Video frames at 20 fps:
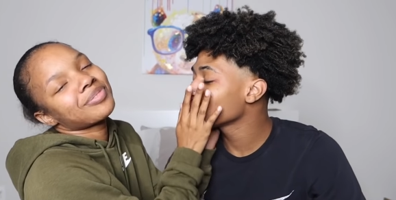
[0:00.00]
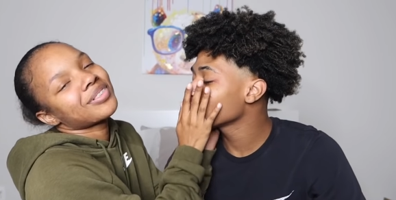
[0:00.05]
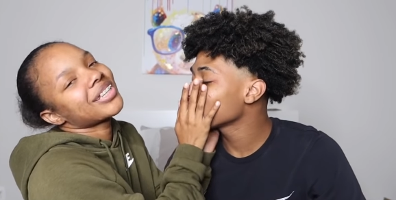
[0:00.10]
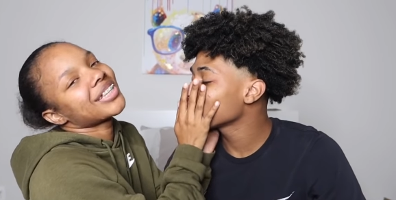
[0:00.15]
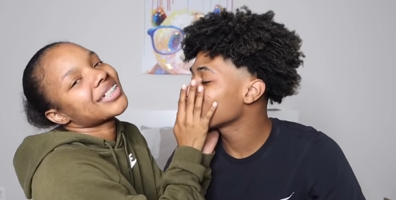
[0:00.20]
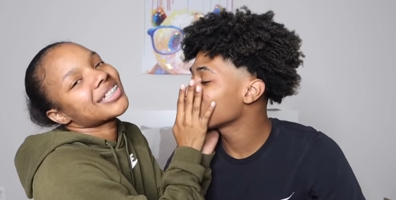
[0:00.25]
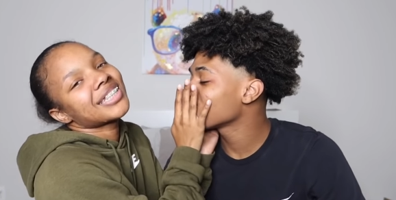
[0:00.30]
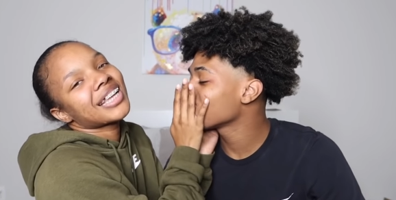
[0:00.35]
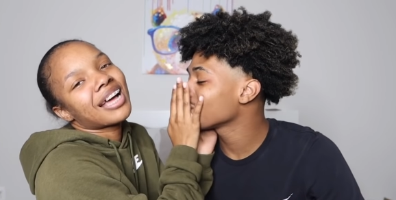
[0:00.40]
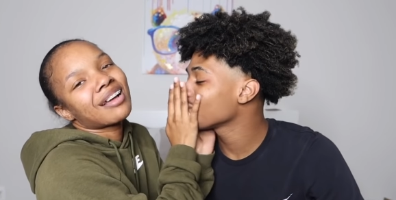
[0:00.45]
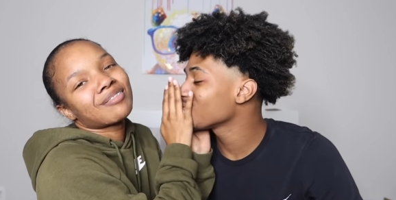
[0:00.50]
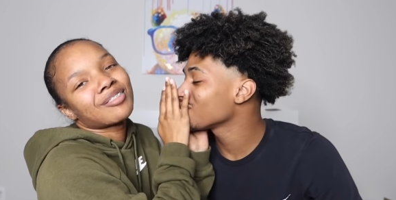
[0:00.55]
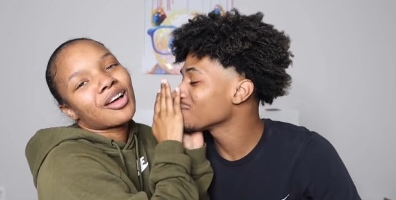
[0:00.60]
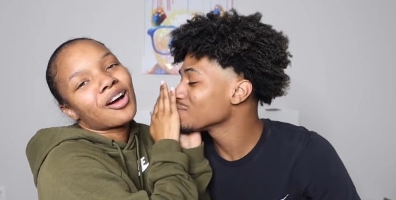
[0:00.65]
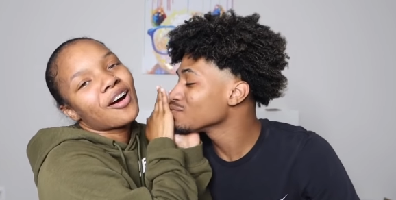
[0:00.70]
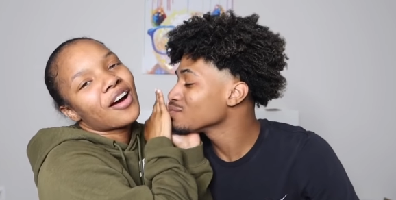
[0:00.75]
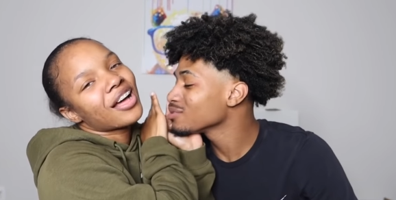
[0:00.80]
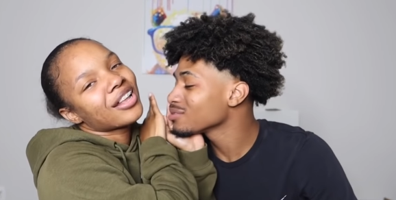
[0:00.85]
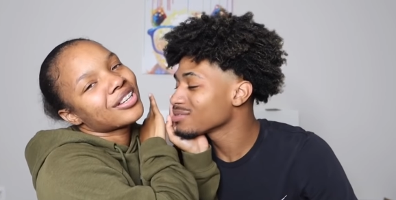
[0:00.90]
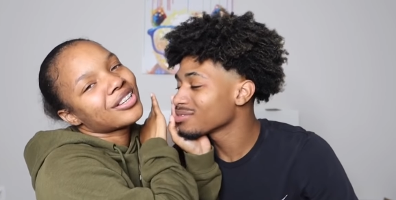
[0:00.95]
Speaker 1: please stop.
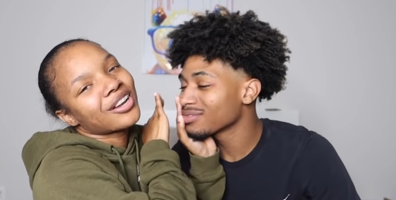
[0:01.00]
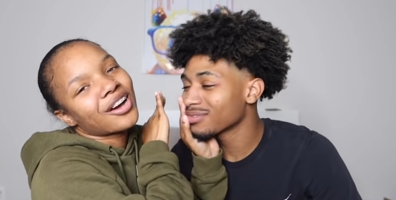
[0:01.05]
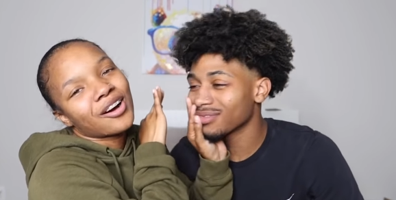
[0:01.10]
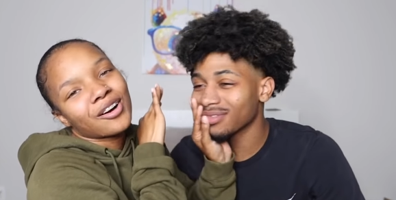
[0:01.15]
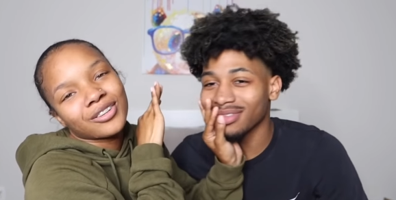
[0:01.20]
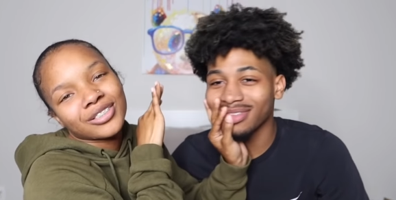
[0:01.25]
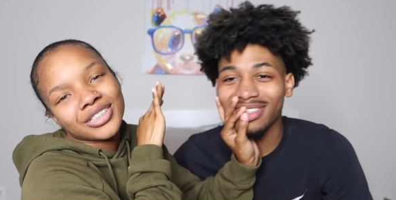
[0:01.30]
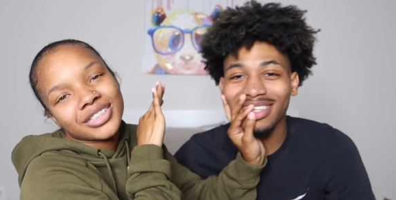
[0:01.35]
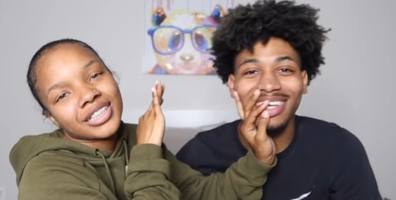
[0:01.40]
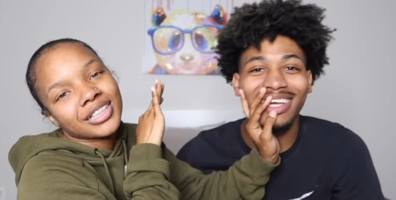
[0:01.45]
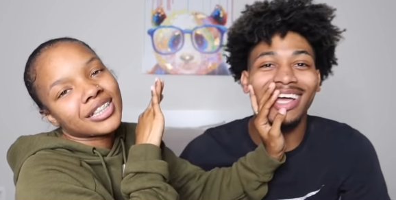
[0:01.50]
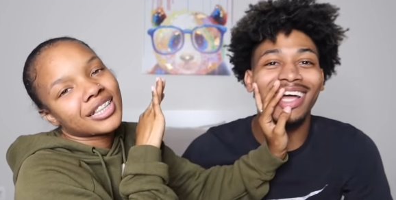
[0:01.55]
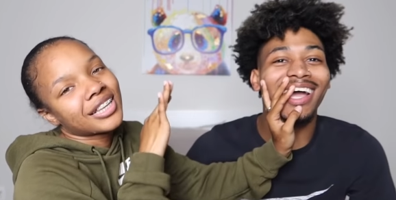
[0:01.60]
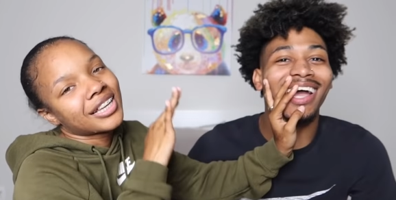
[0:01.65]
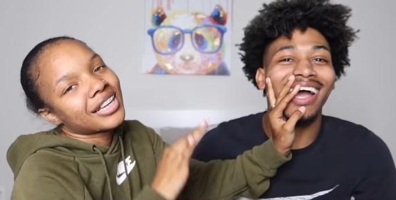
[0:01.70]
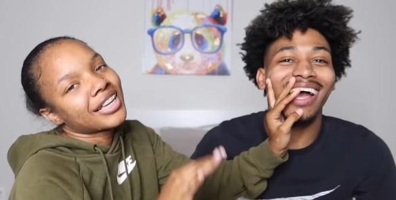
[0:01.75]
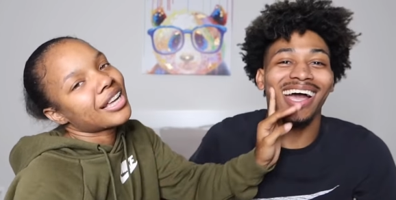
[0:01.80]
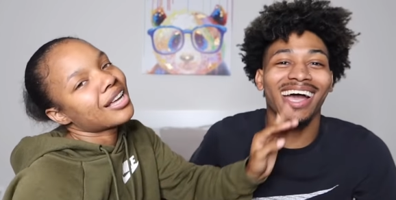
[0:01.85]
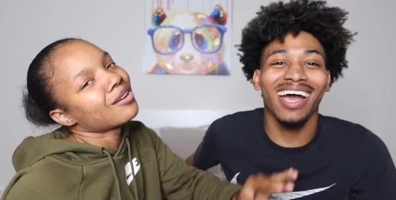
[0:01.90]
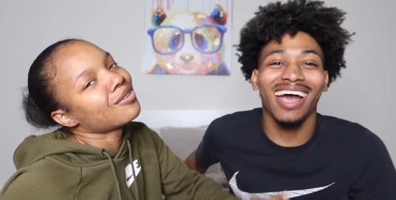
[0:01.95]
Don't, don't.
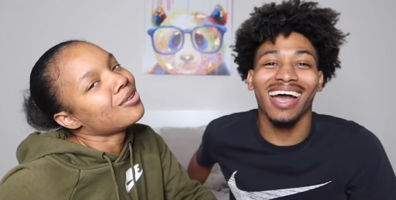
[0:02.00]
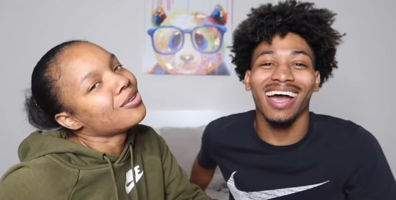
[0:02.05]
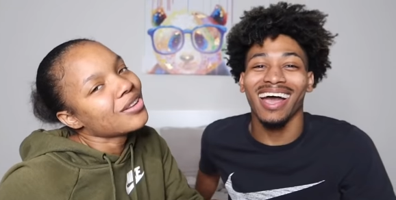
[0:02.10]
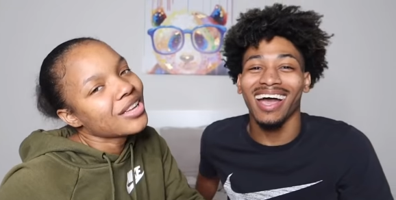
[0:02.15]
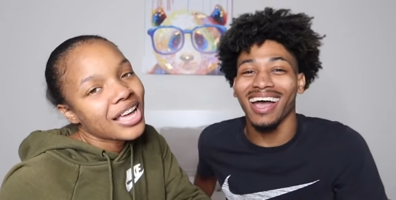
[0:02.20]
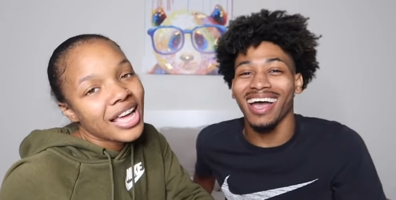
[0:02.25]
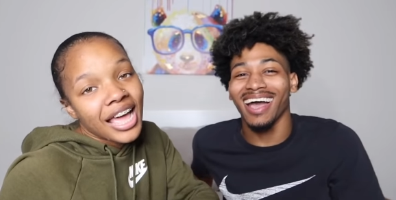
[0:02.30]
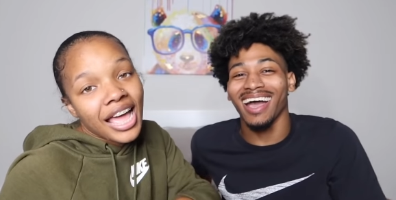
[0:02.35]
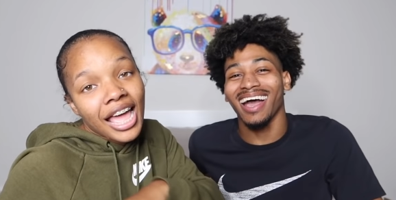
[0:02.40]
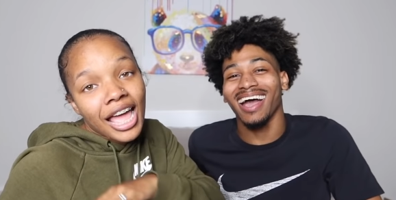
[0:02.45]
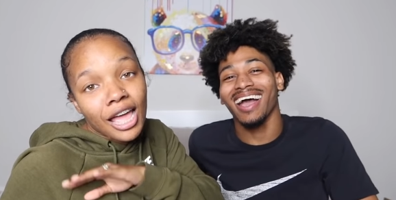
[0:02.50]
Look, if,